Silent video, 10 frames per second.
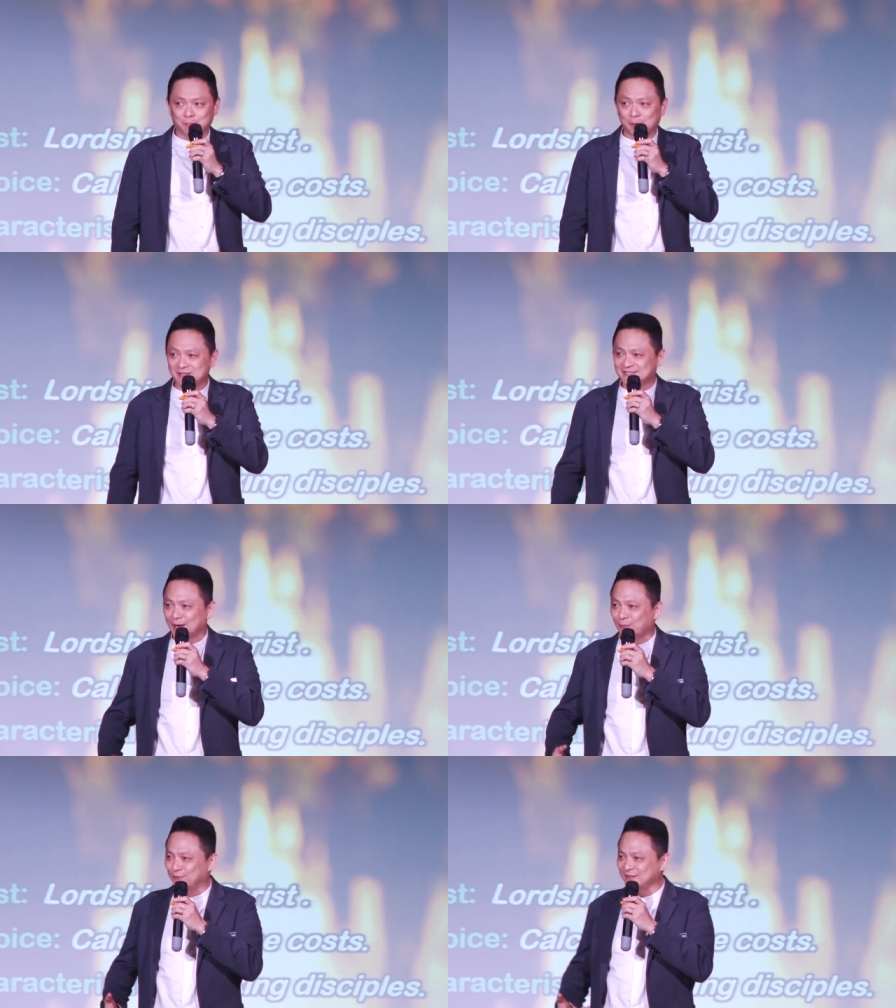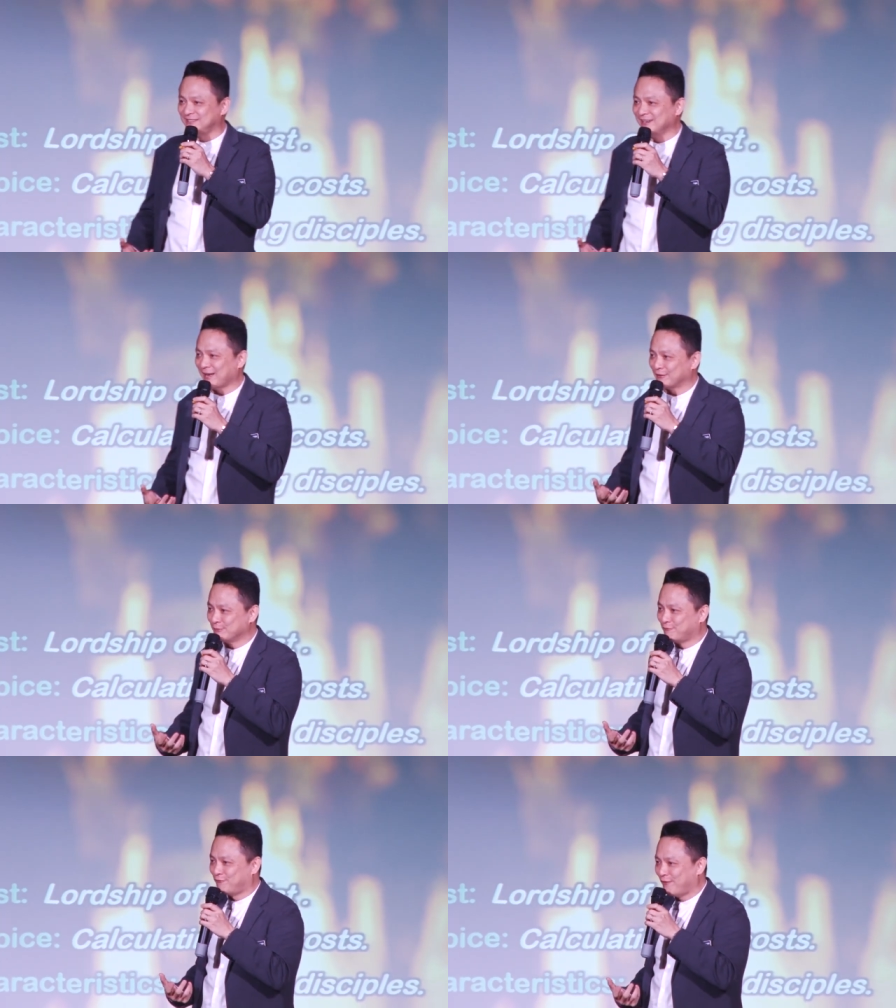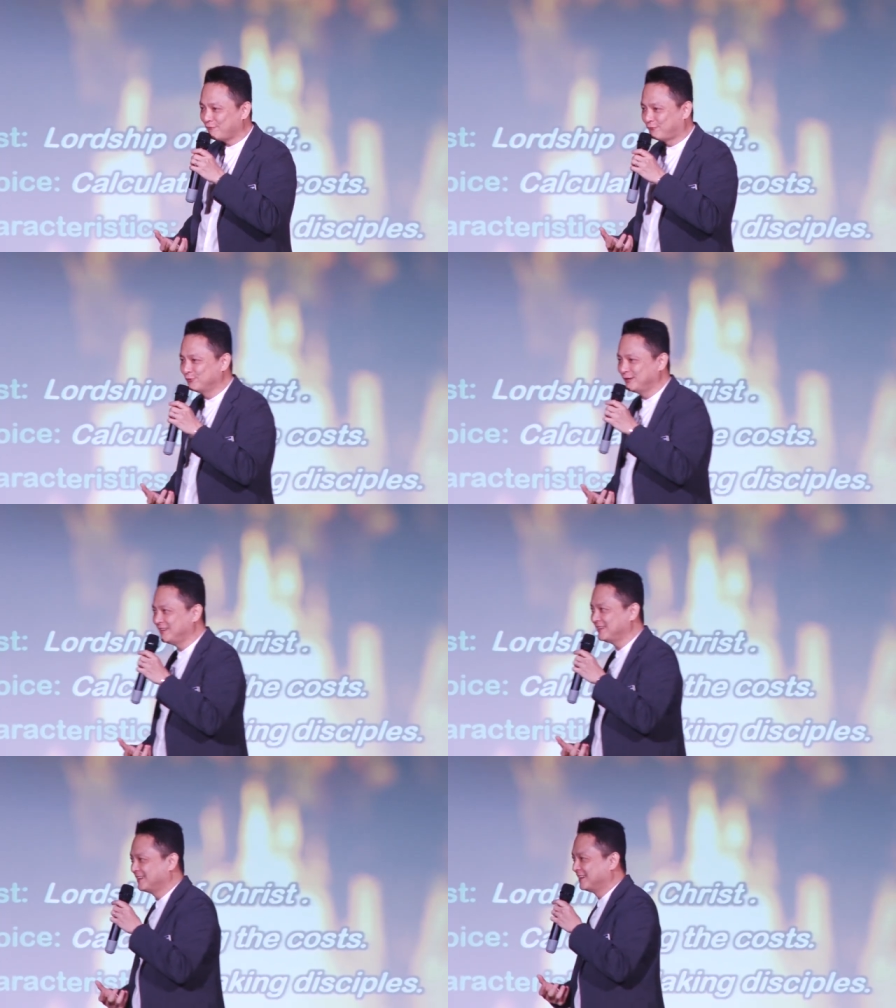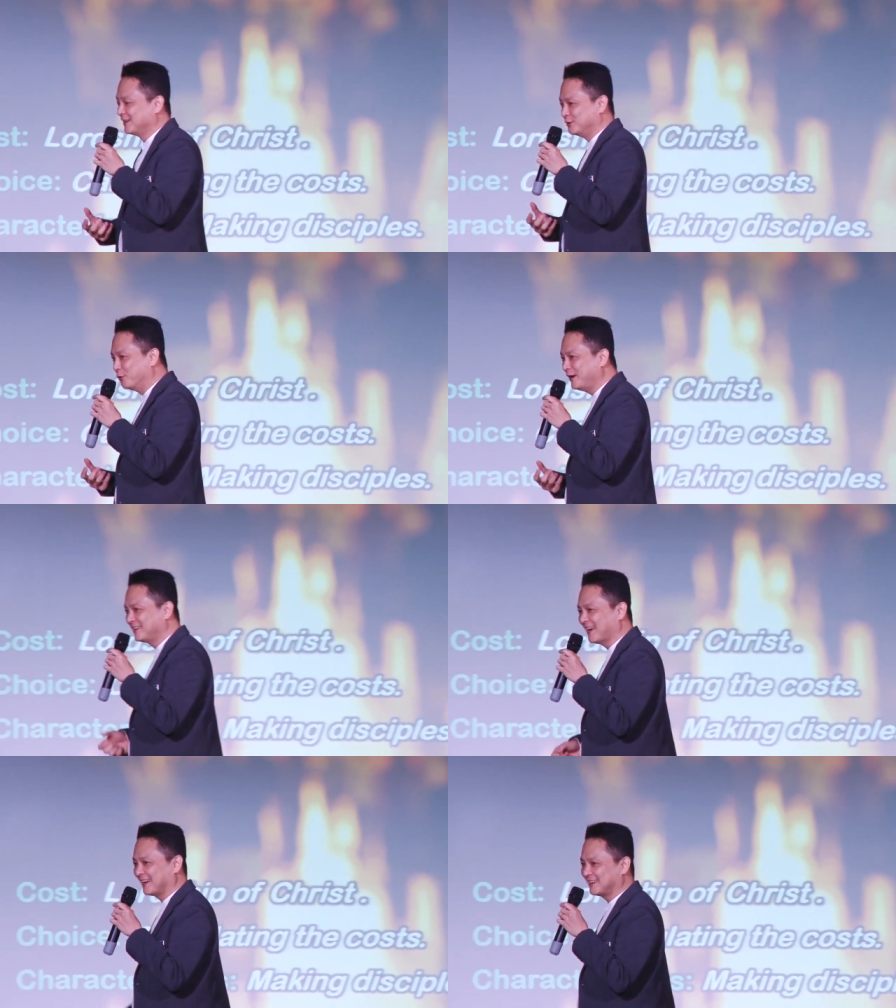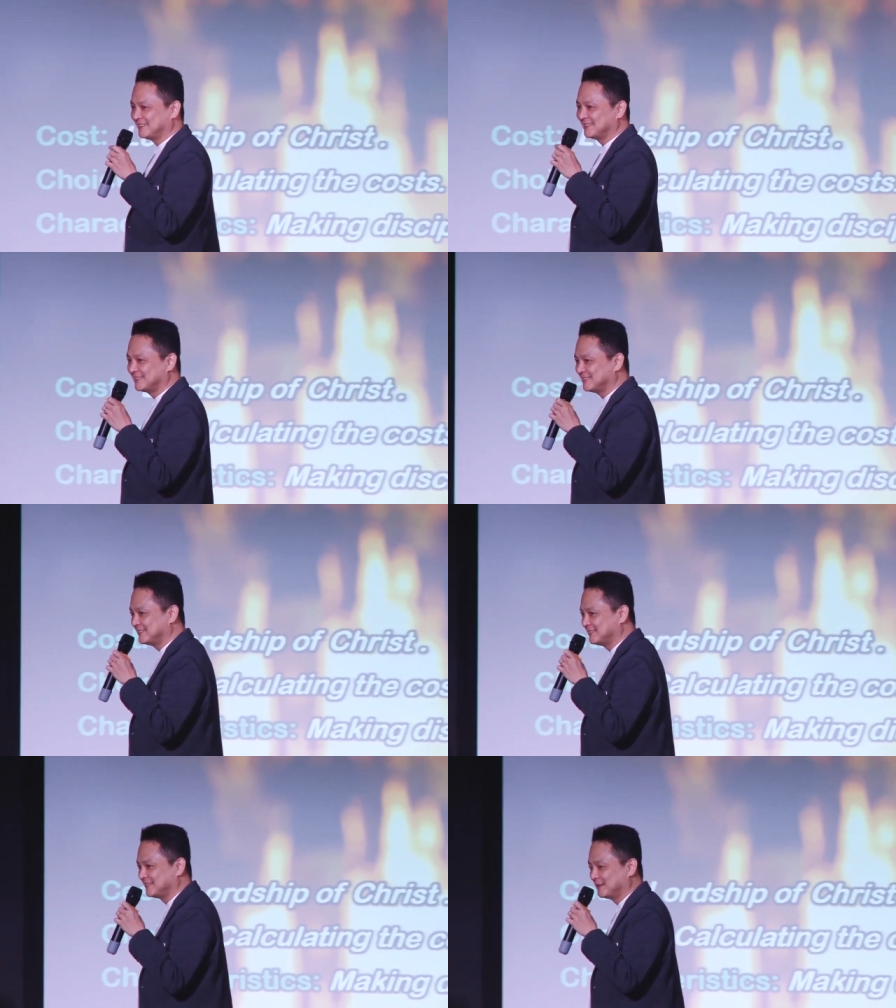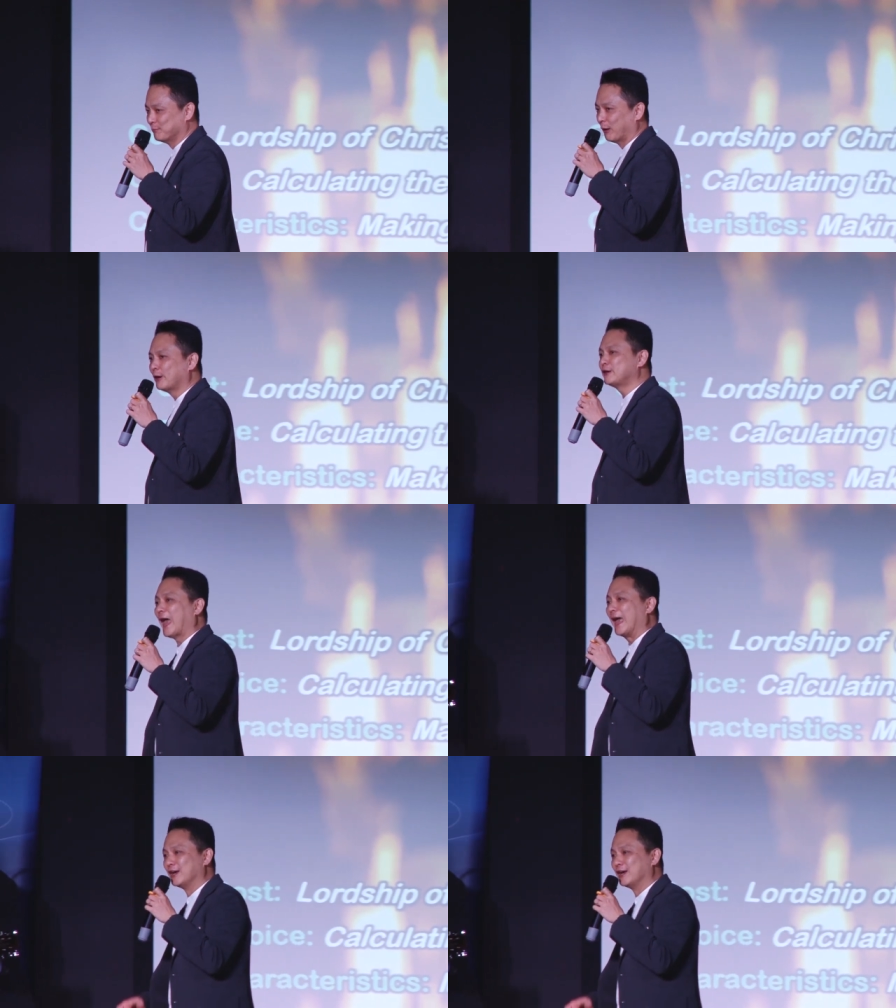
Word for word: Maybe some of us here has been faithfully doing that. But I want to